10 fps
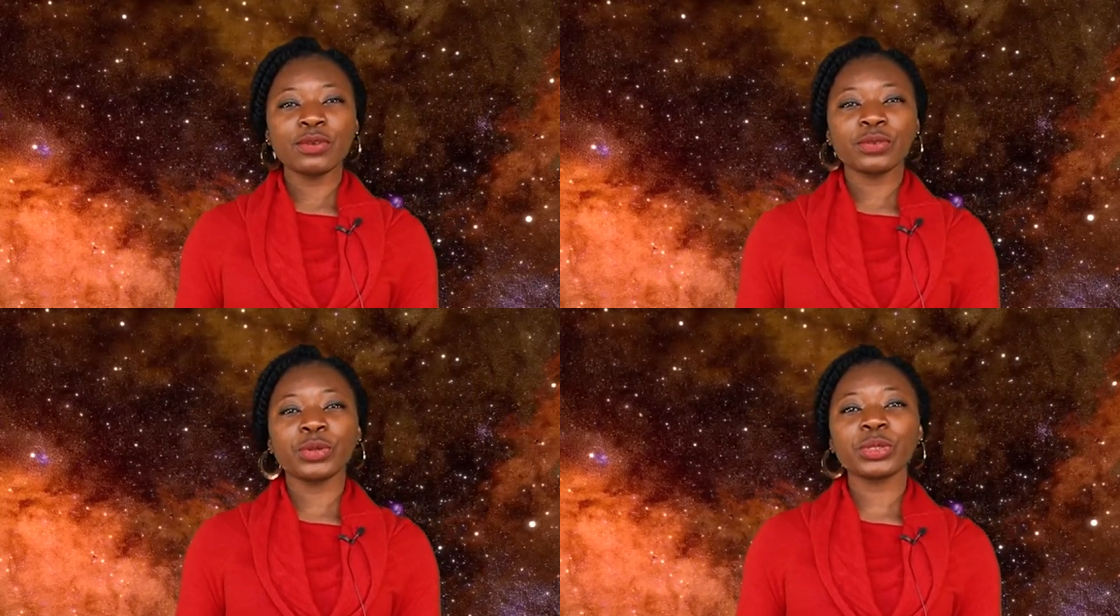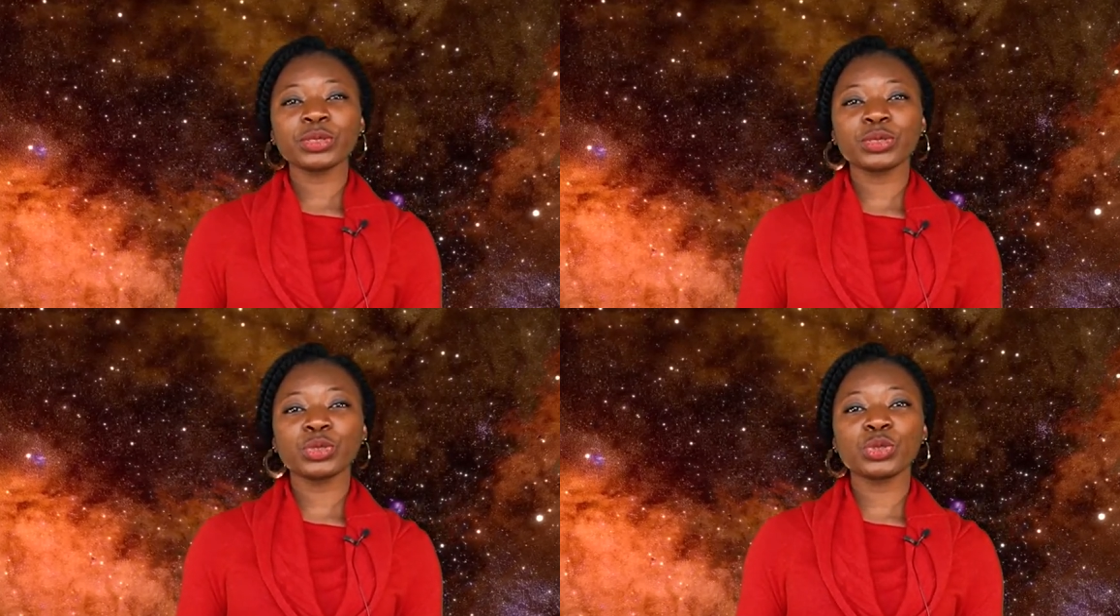For
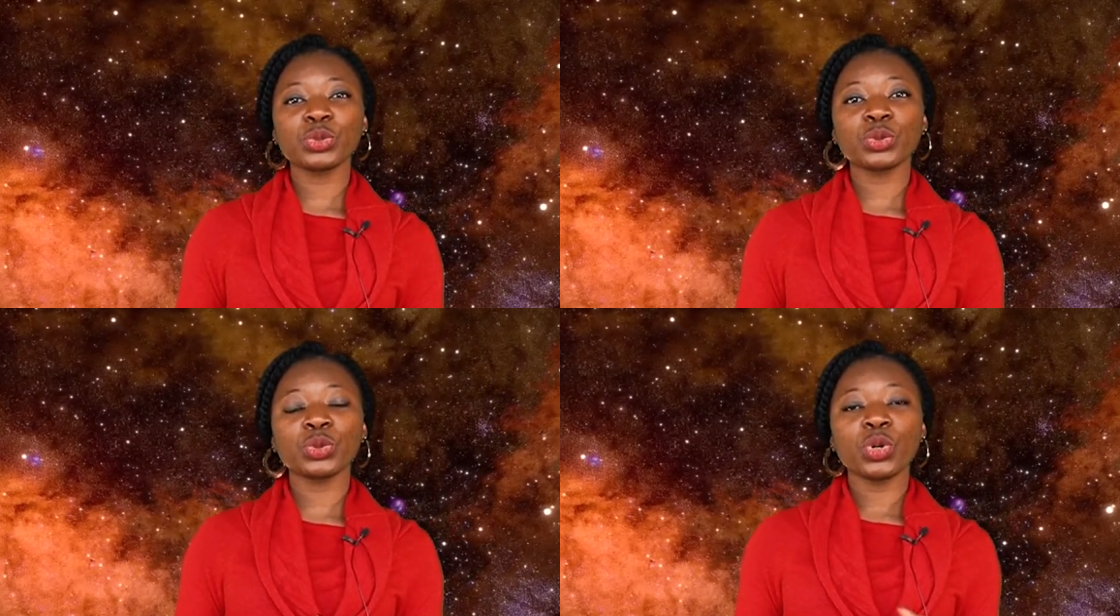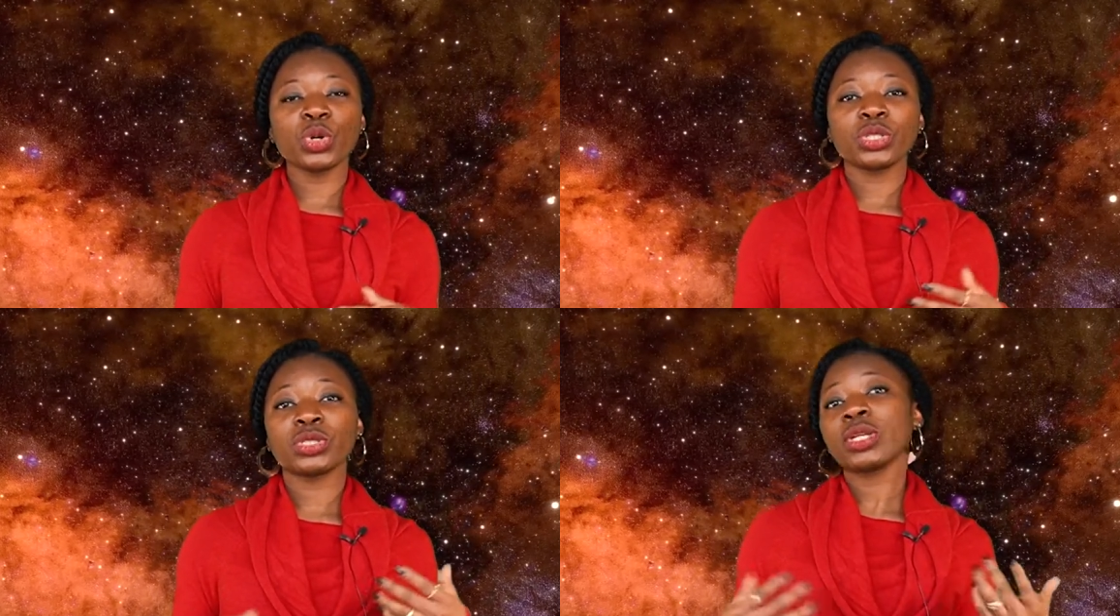us to
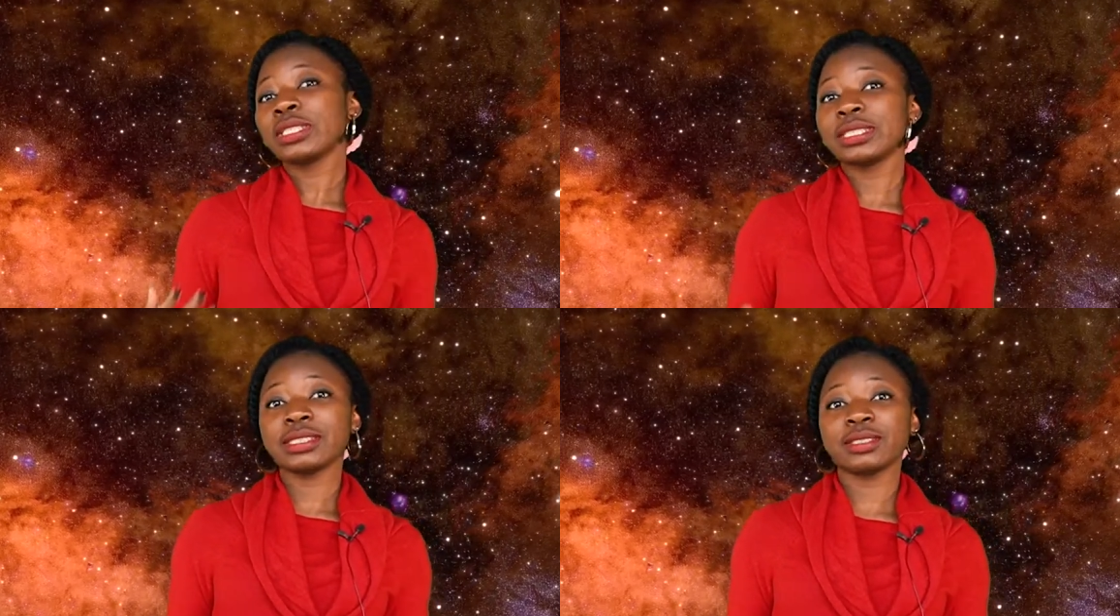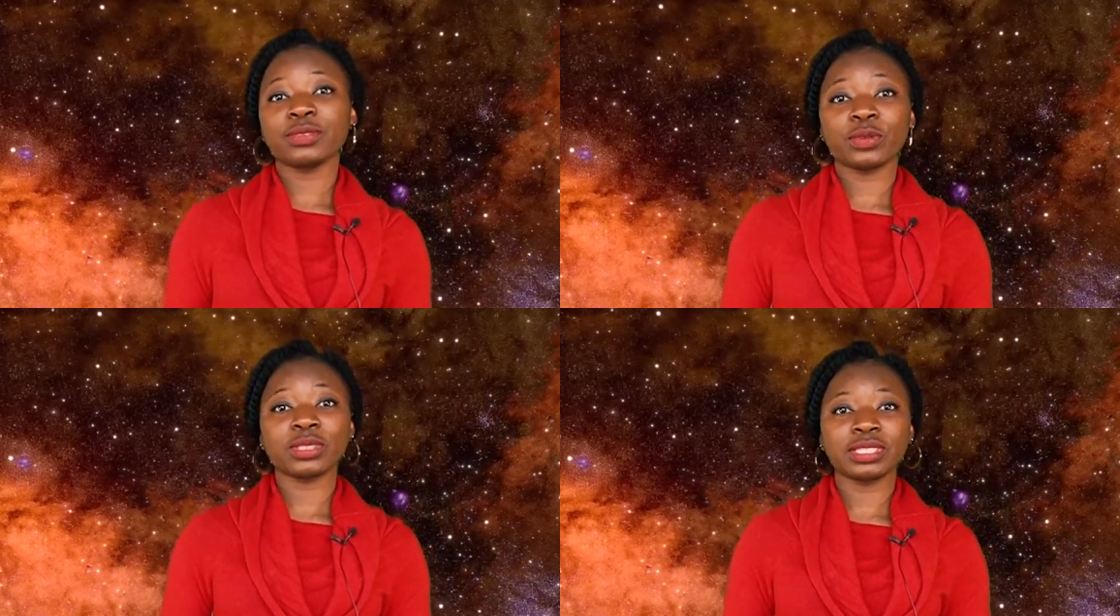study these
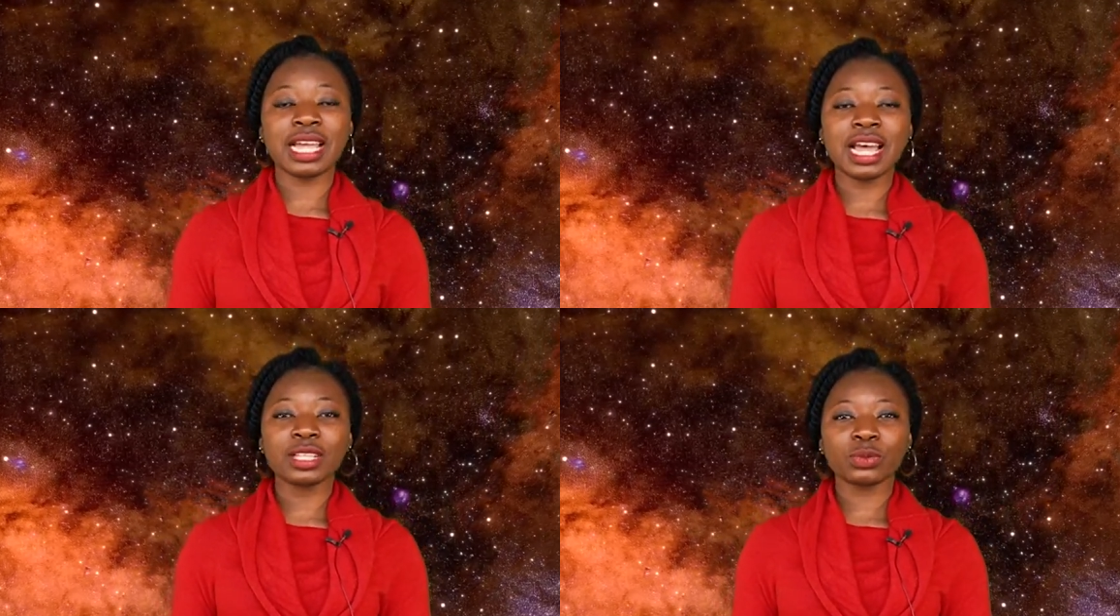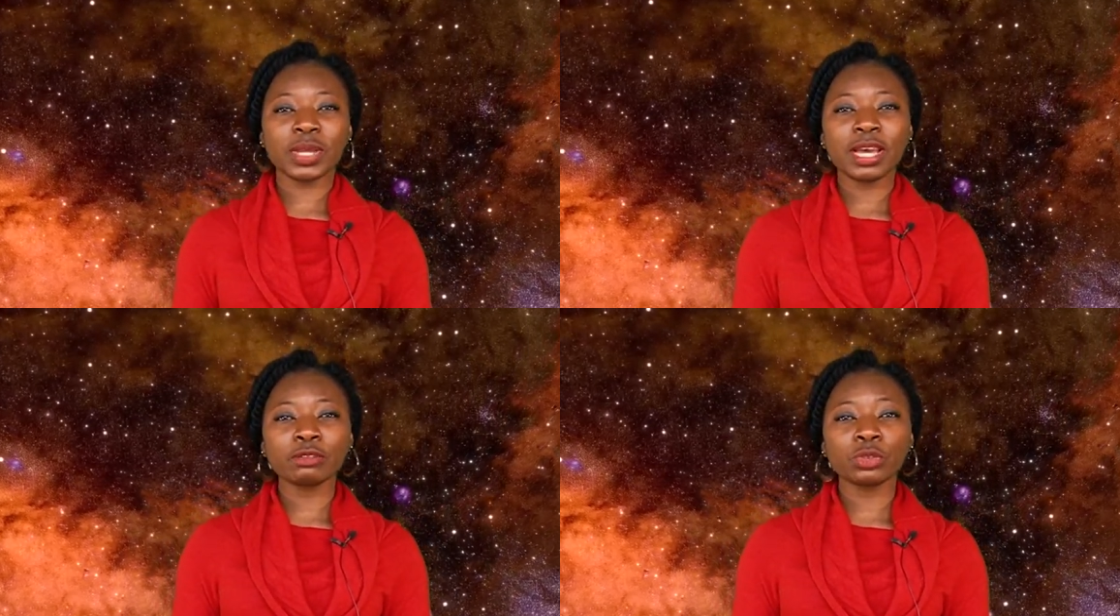first stars, we
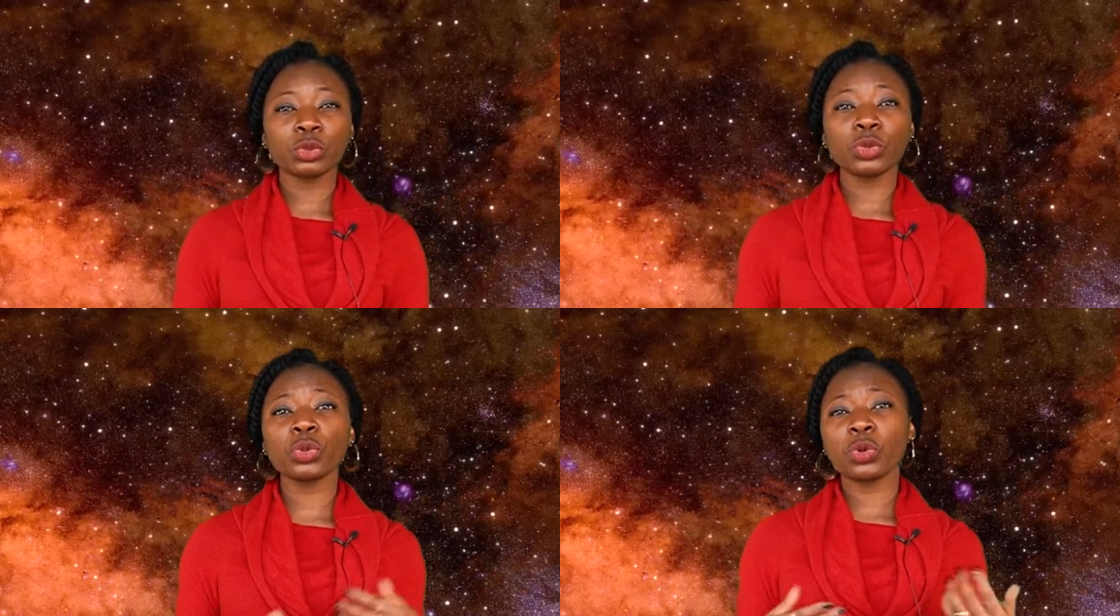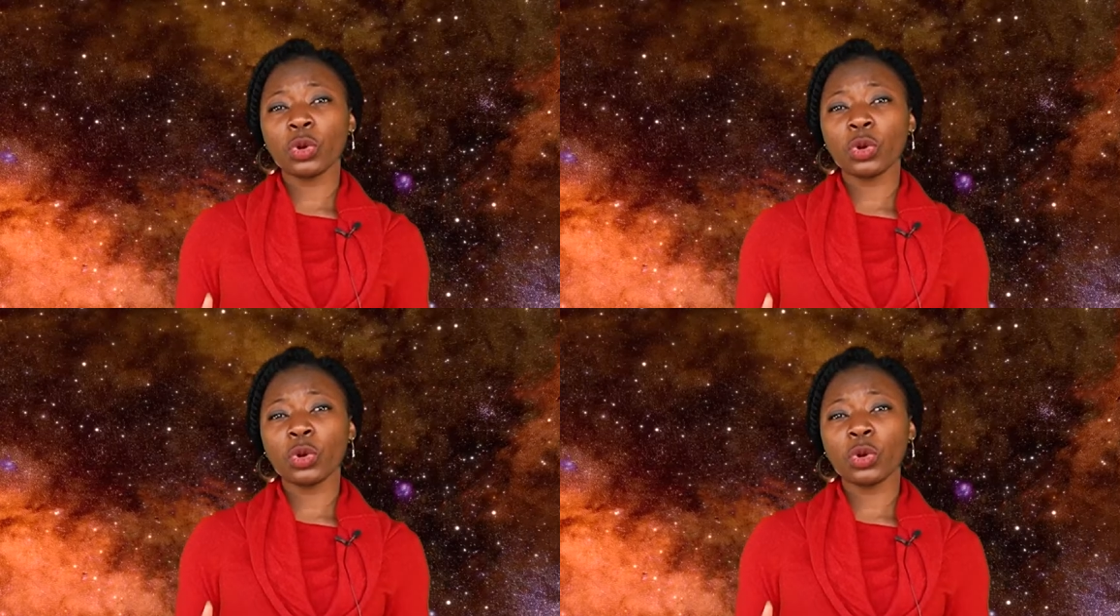have to look